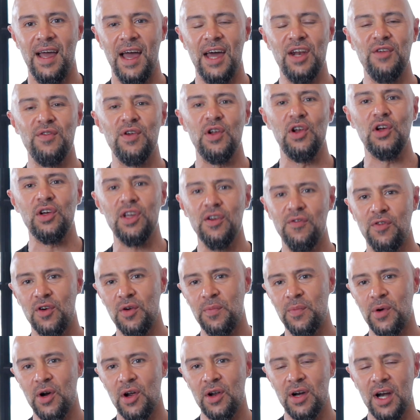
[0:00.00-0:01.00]
And if you're looking for
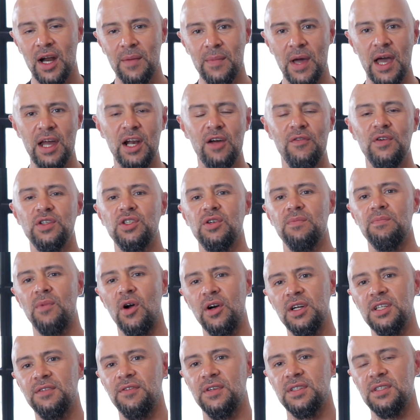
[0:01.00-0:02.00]
a program, head over to
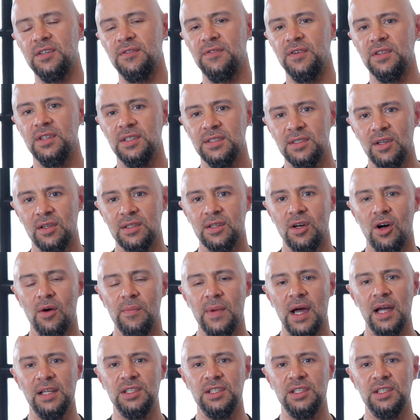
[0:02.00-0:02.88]
morrisfitness.com